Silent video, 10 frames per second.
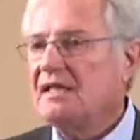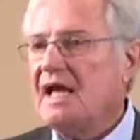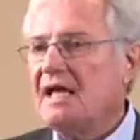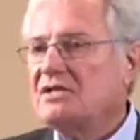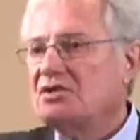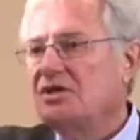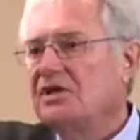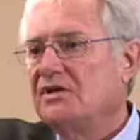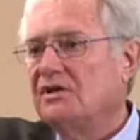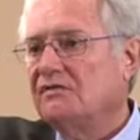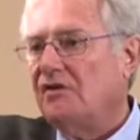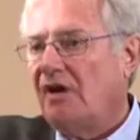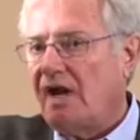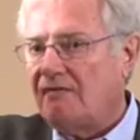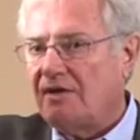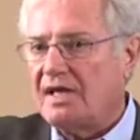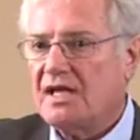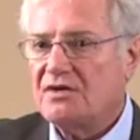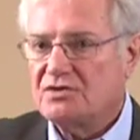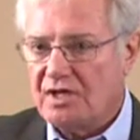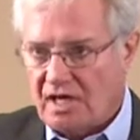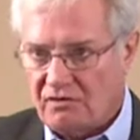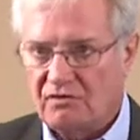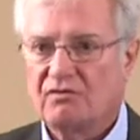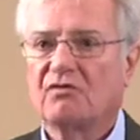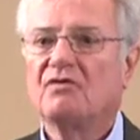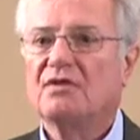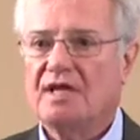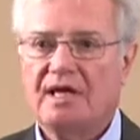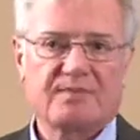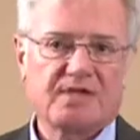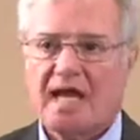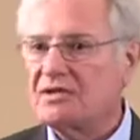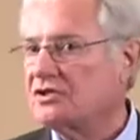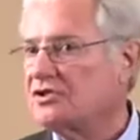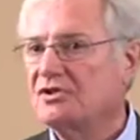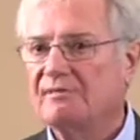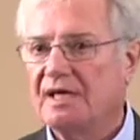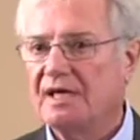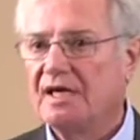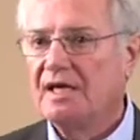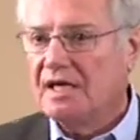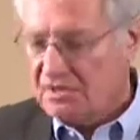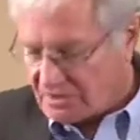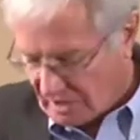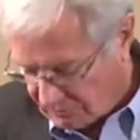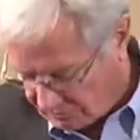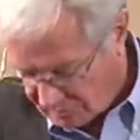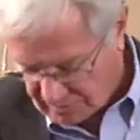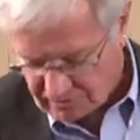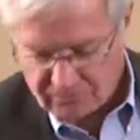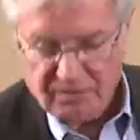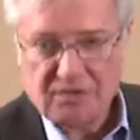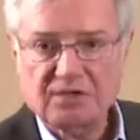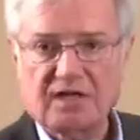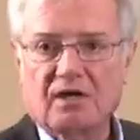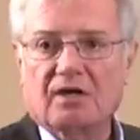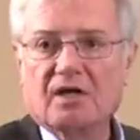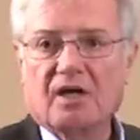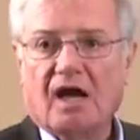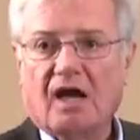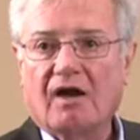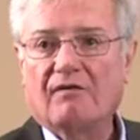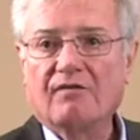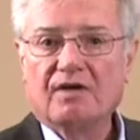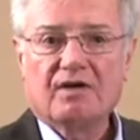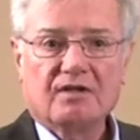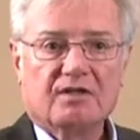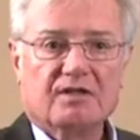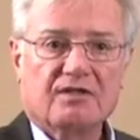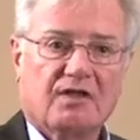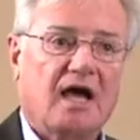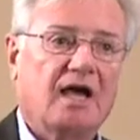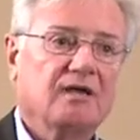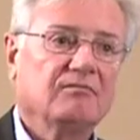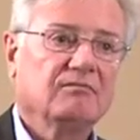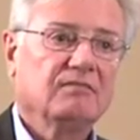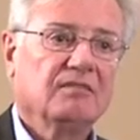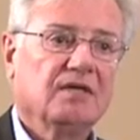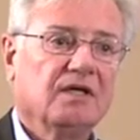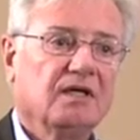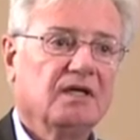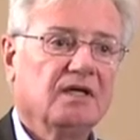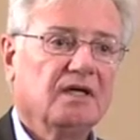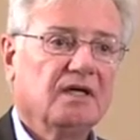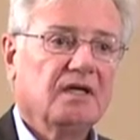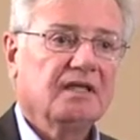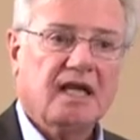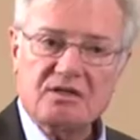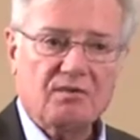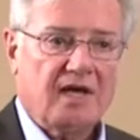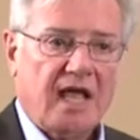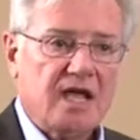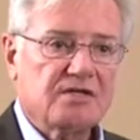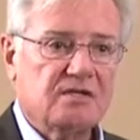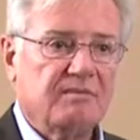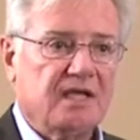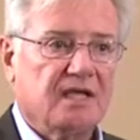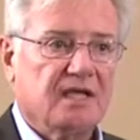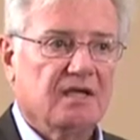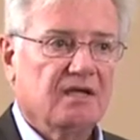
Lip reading: that center of gravity is down through the hips as it should be. It's down right through the center of the thigh. That's where it has to be.